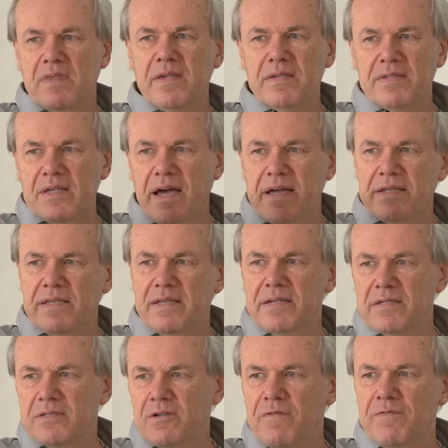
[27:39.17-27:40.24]
these
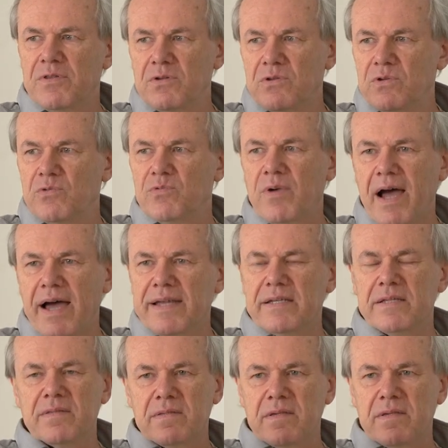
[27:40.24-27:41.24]
ideas of the new right